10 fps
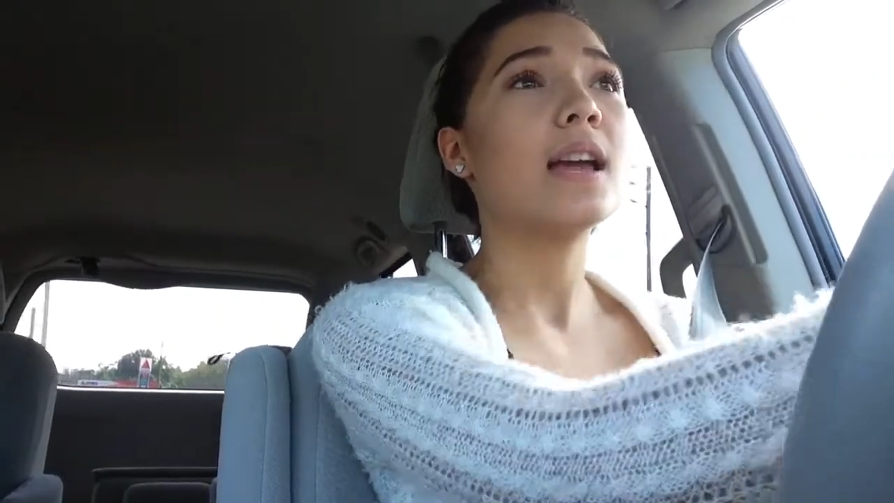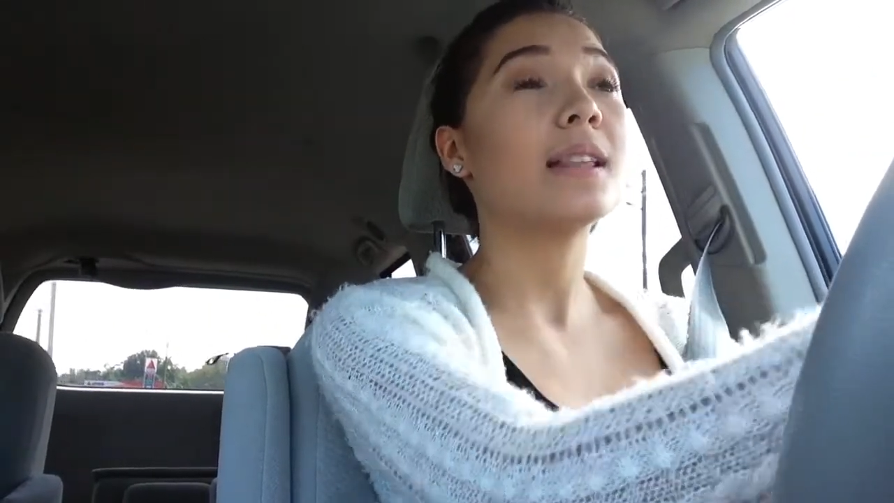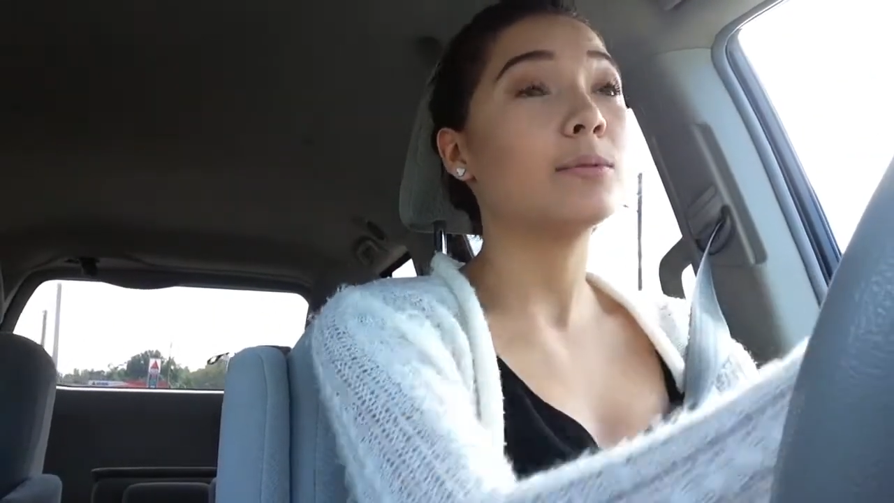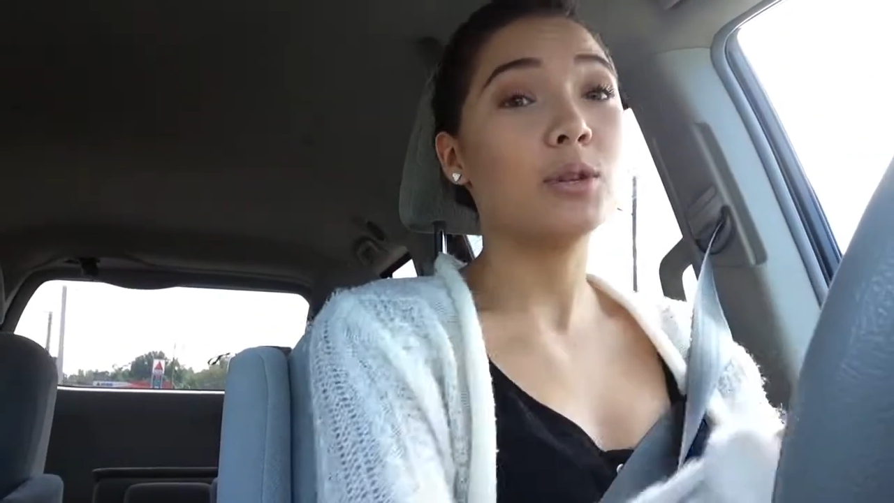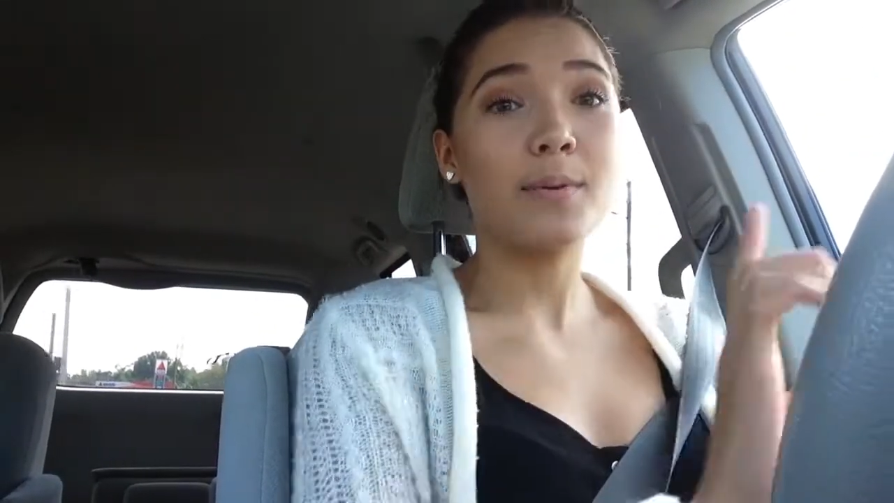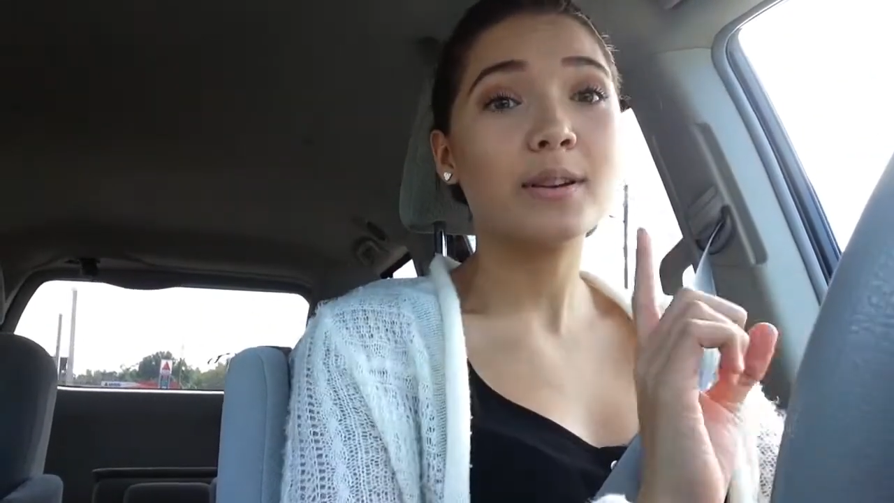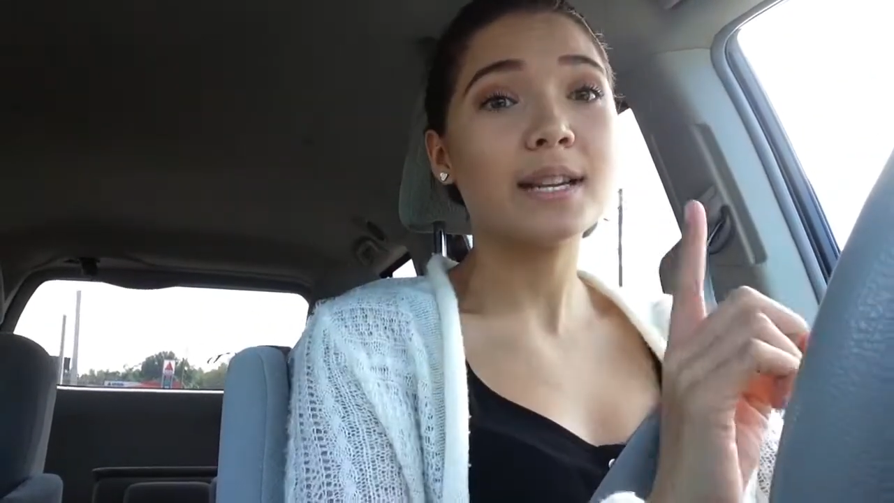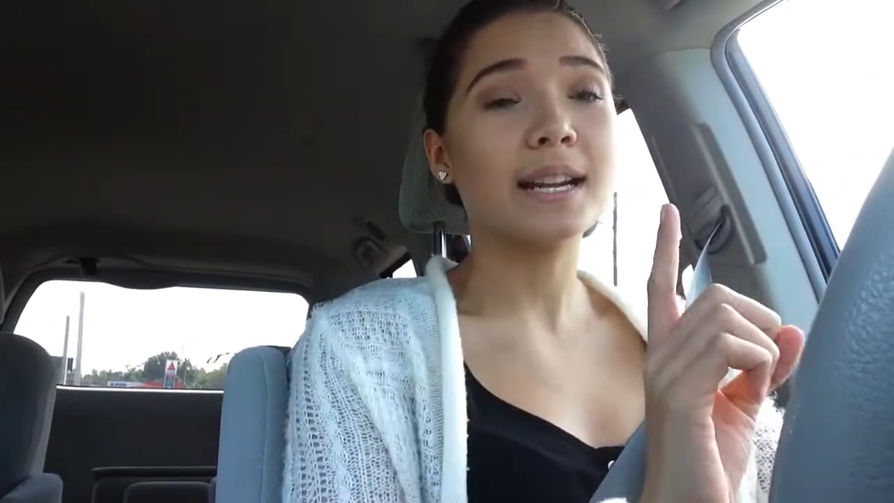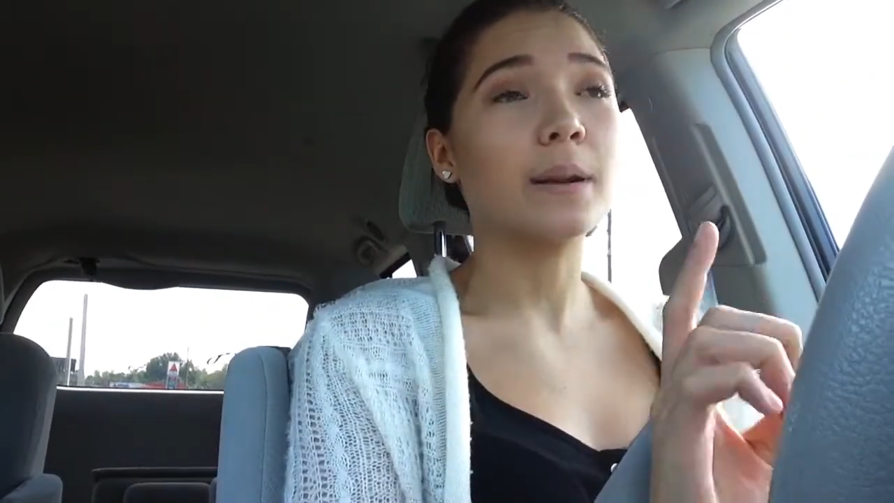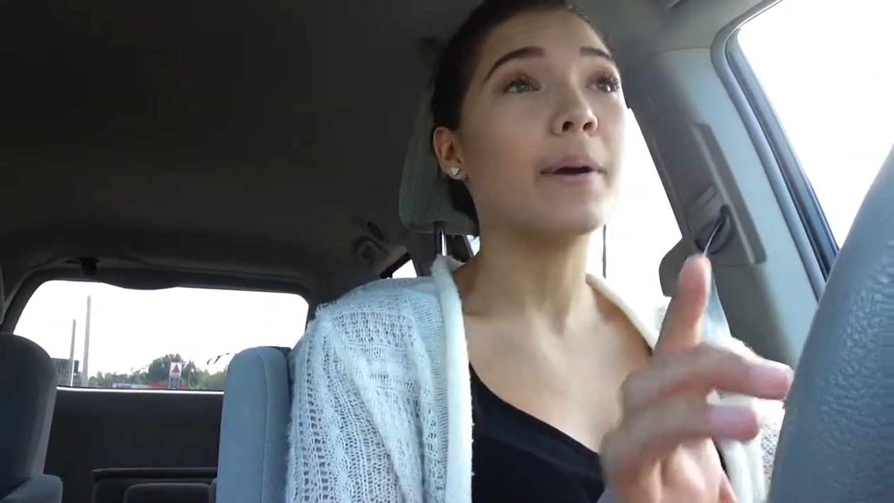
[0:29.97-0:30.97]
super
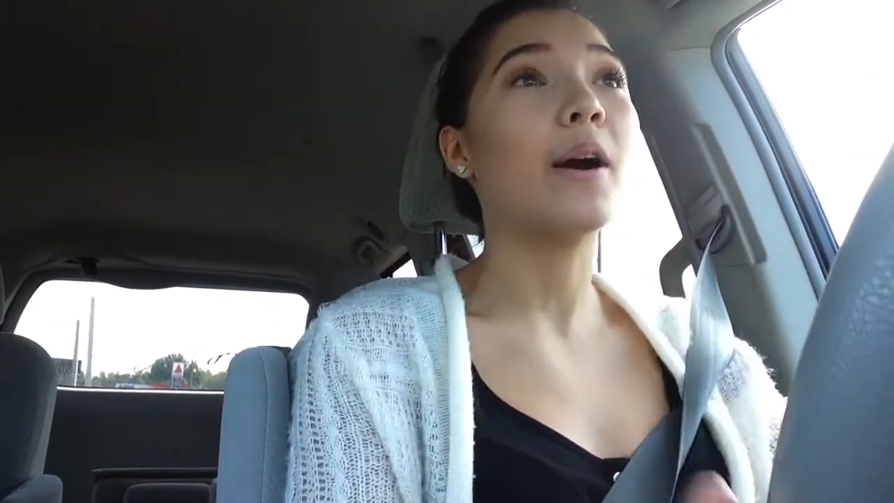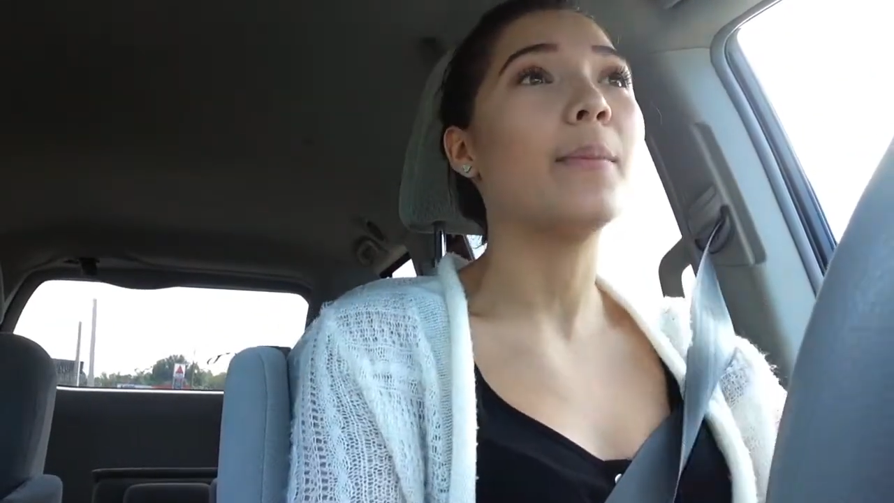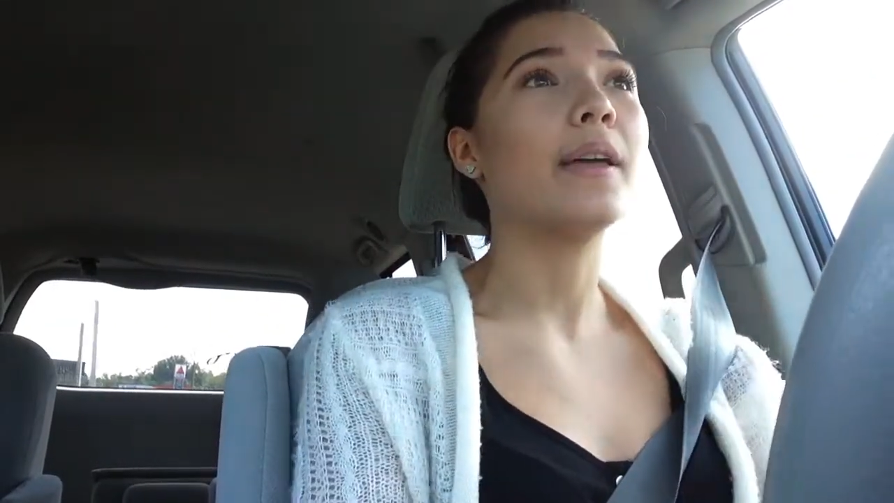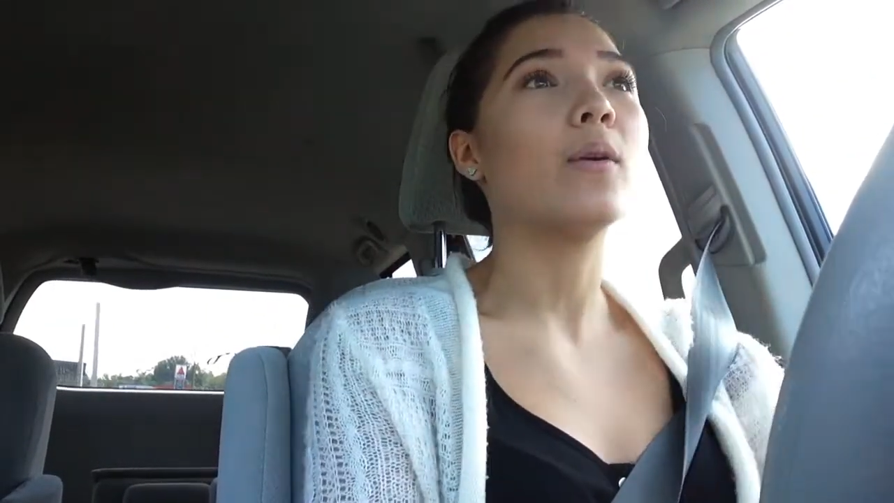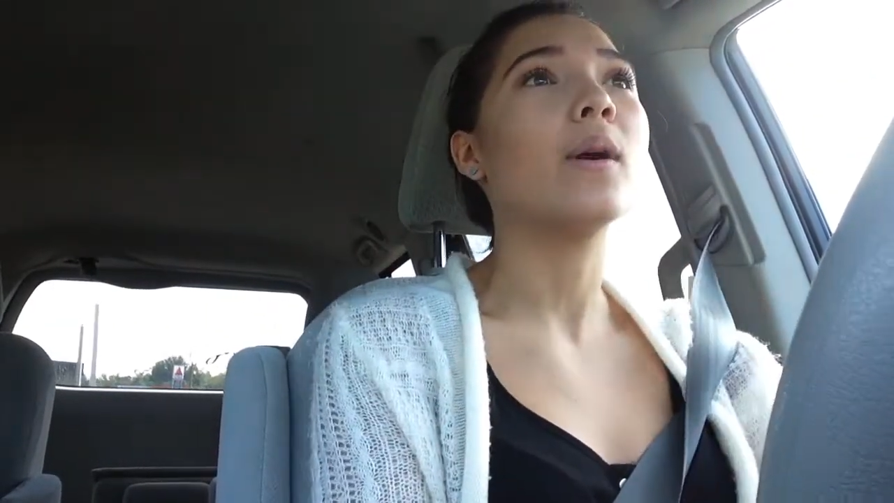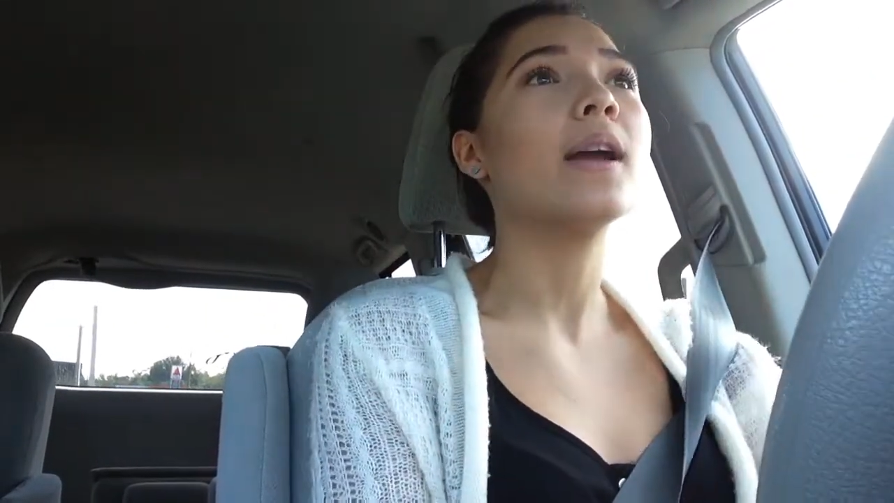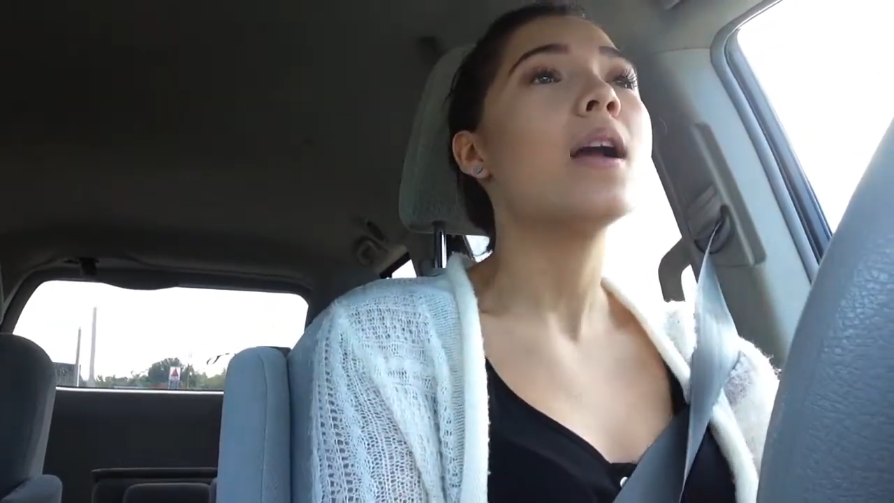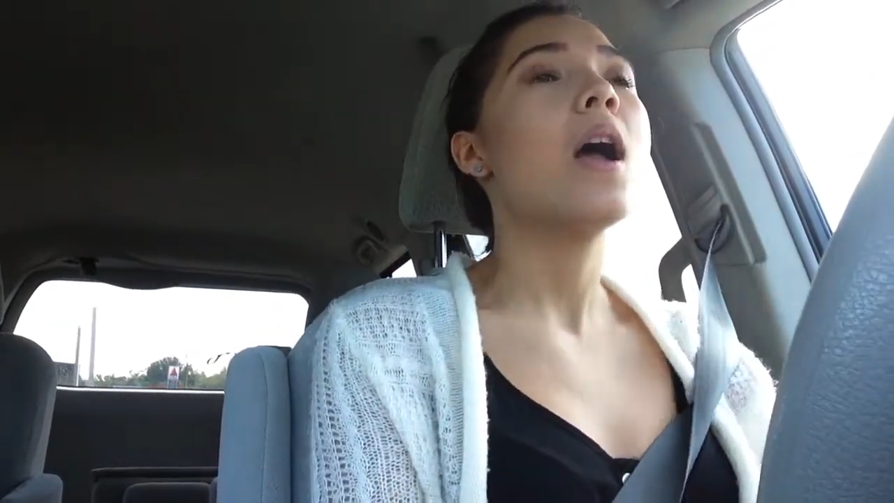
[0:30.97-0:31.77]
excited about, by the way.